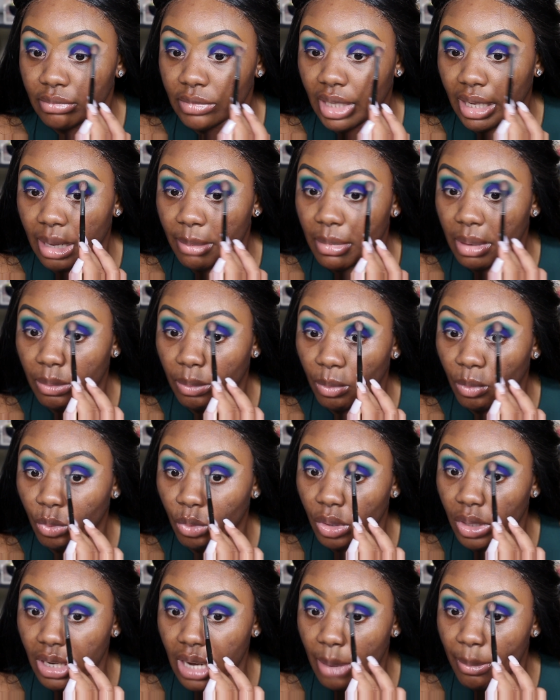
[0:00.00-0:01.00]
Like I'm
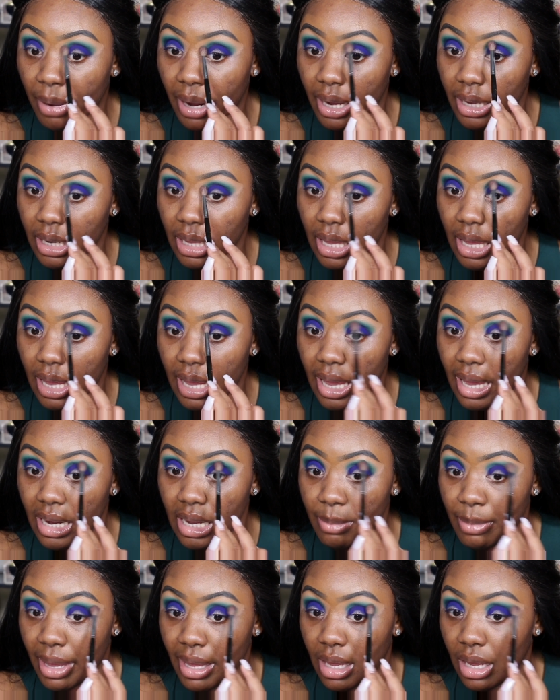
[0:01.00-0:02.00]
really not buying
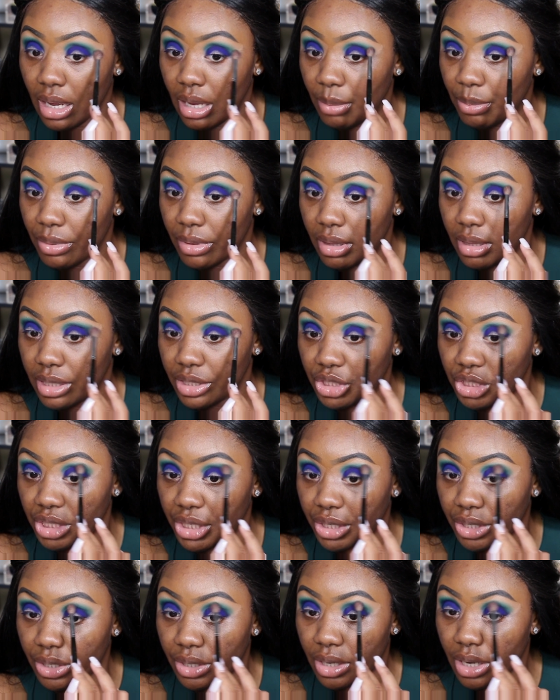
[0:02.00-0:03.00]
any makeup this
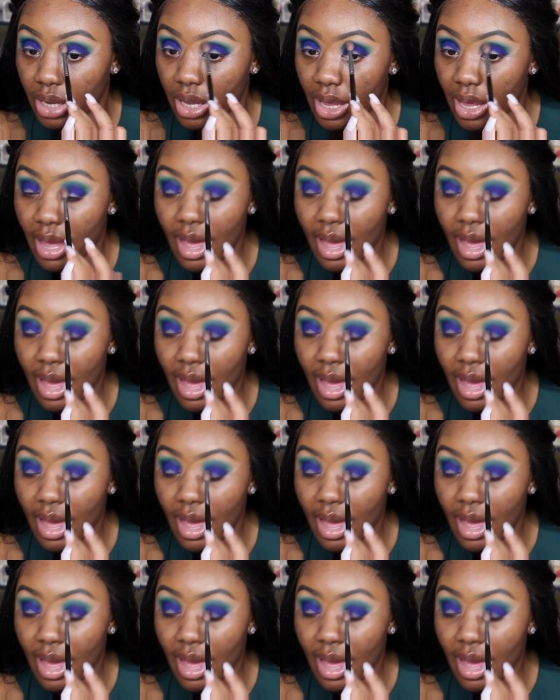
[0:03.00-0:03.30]
year.